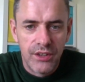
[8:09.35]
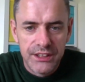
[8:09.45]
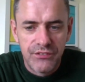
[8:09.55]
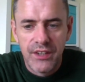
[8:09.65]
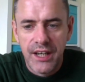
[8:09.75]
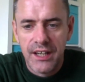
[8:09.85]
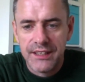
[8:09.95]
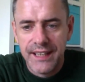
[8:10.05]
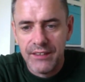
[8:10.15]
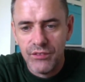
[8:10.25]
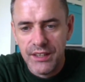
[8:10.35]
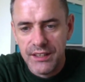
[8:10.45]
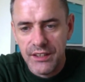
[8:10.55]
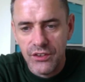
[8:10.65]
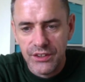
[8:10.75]
it's very hard to get rid of
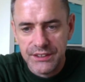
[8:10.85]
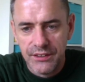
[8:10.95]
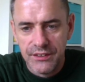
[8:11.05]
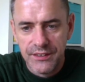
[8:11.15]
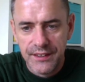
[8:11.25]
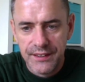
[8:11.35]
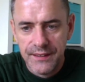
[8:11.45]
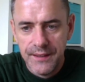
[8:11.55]
the noise out of the thing.